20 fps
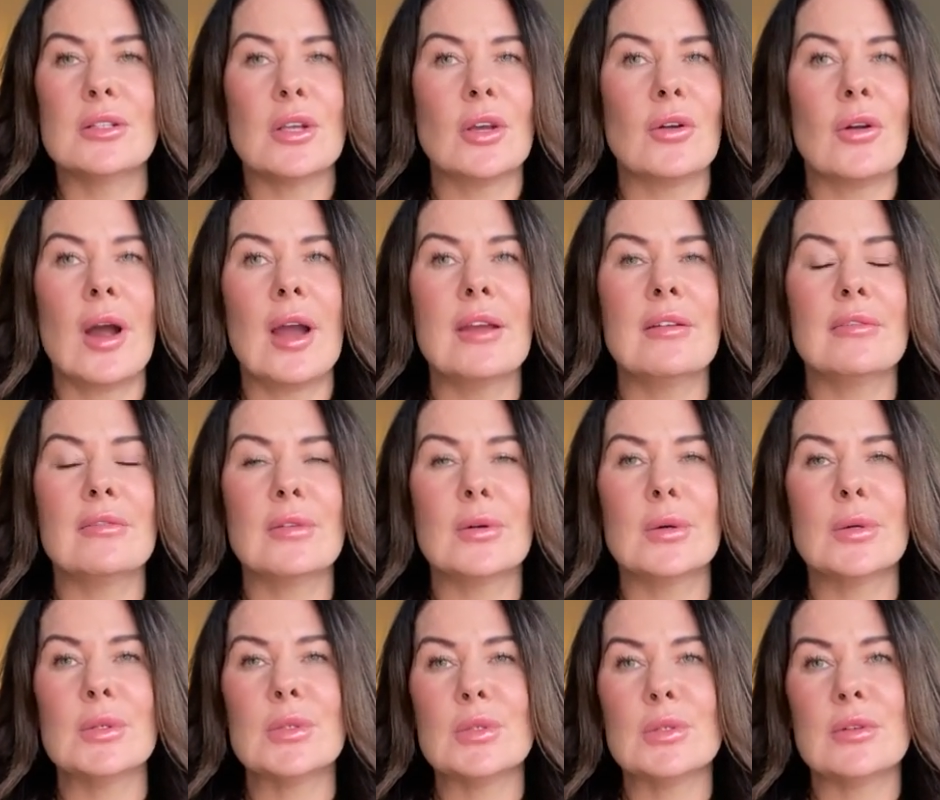
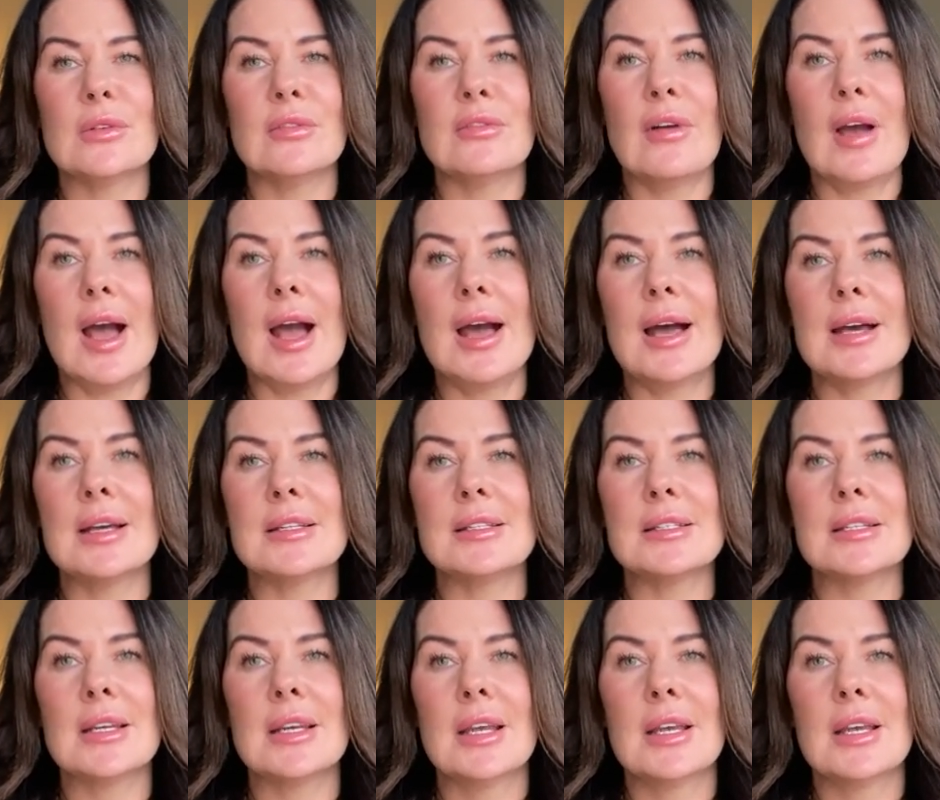grateful to have had